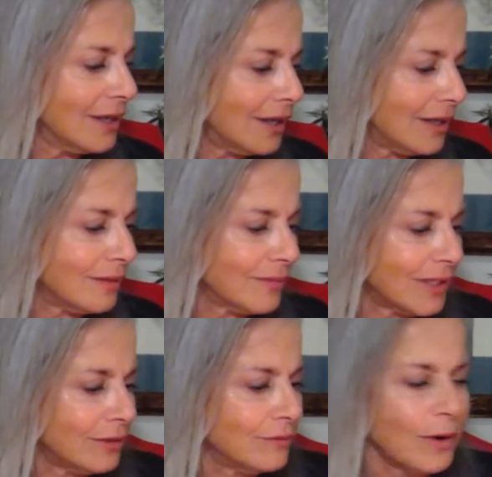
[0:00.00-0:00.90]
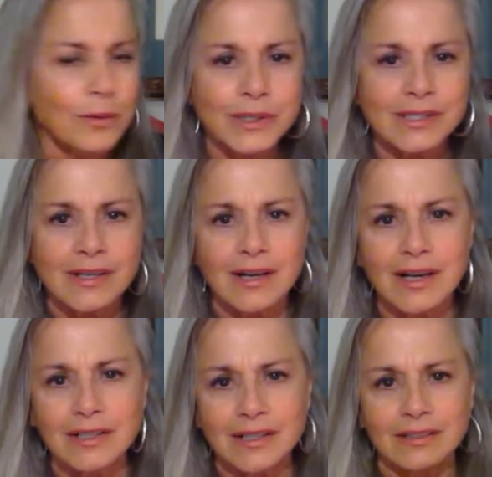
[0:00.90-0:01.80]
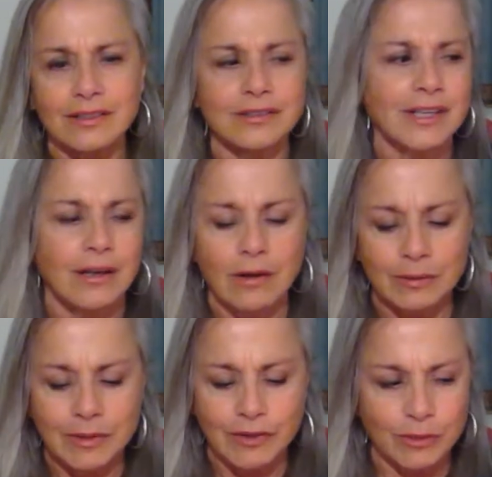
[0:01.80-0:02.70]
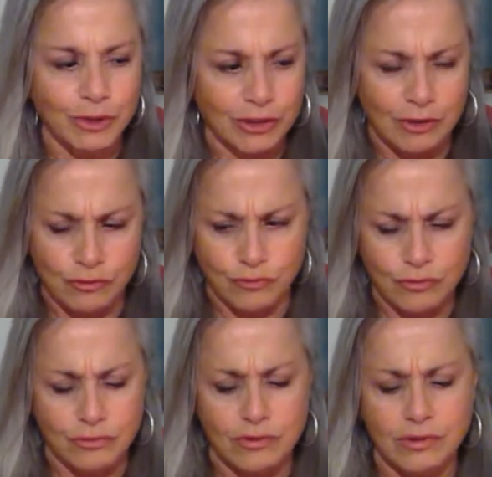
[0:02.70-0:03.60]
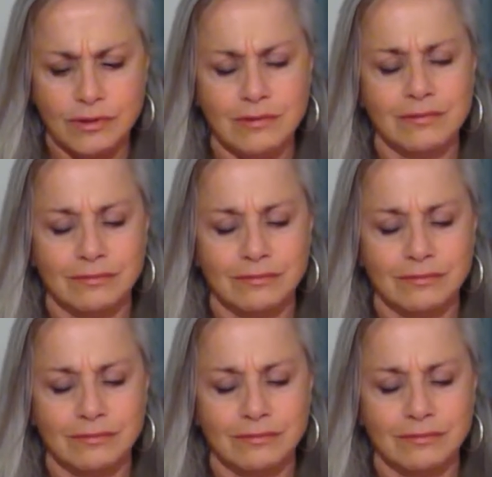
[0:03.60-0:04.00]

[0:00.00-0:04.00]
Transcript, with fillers: um, that you've always done and you say oh i'm never going to break those rules